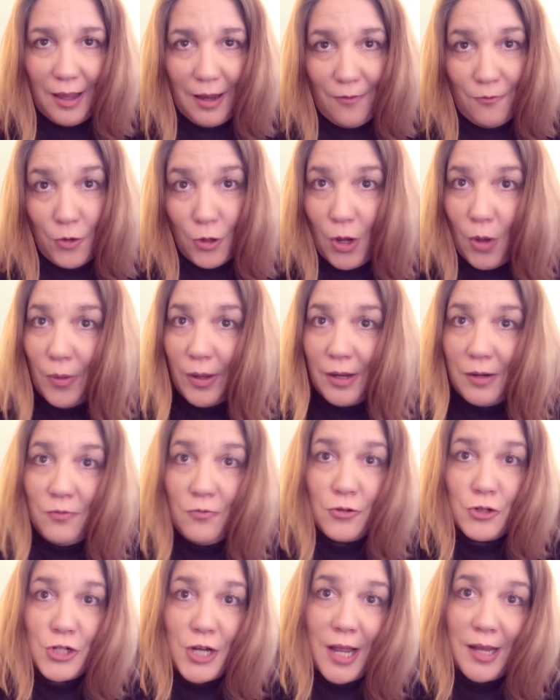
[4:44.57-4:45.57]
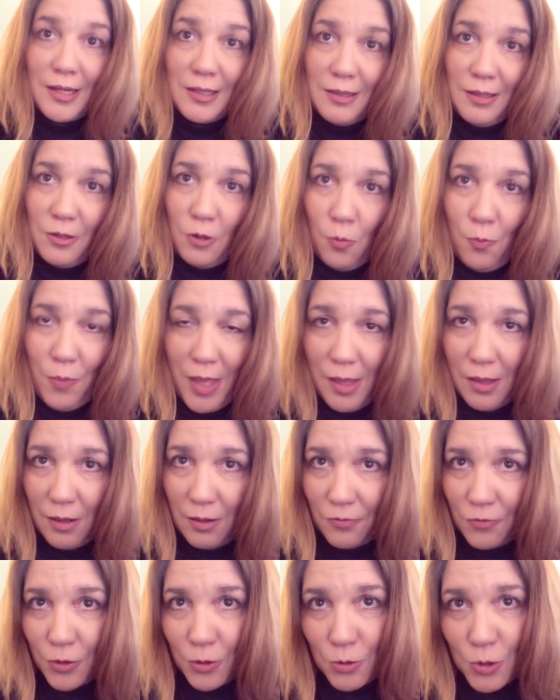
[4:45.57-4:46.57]
If you're going in for Jagged Little Pill
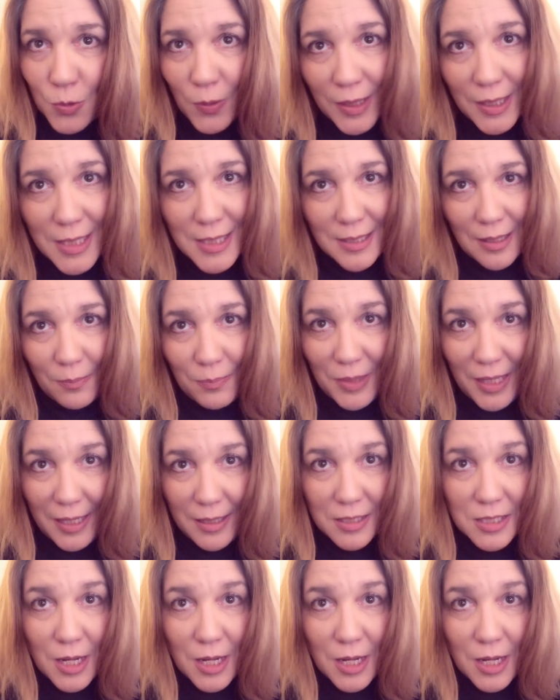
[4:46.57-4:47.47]
for you 20-somethings